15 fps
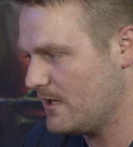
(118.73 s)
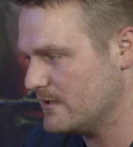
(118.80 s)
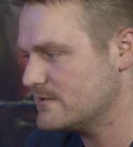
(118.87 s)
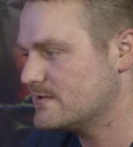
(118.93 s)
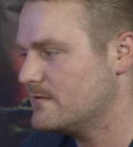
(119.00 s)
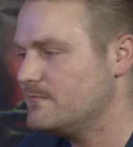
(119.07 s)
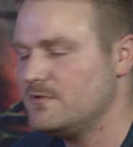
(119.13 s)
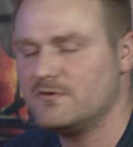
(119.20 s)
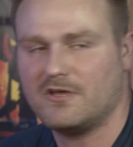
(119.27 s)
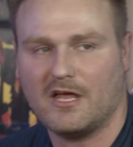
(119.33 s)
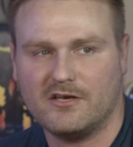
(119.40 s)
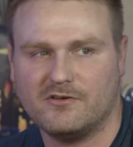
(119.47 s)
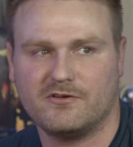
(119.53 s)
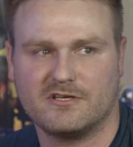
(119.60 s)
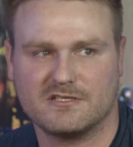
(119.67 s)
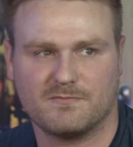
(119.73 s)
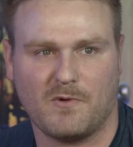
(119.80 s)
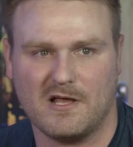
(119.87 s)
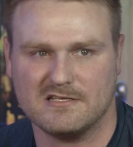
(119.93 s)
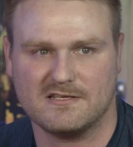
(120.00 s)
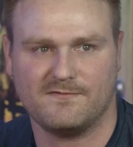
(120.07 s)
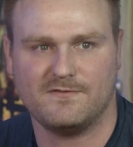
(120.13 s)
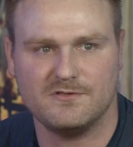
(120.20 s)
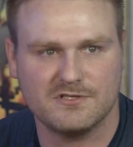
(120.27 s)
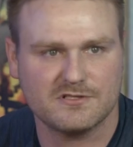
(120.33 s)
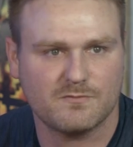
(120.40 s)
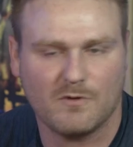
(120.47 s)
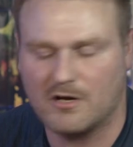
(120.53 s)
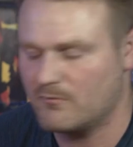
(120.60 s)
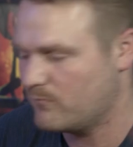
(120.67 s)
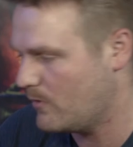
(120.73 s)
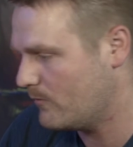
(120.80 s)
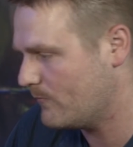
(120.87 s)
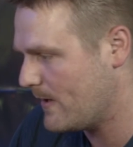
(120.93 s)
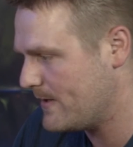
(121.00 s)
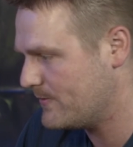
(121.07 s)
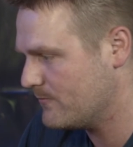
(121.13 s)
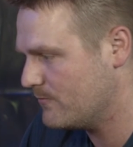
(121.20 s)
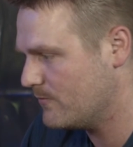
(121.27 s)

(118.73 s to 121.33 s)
custom. You can do express if you just wanna run right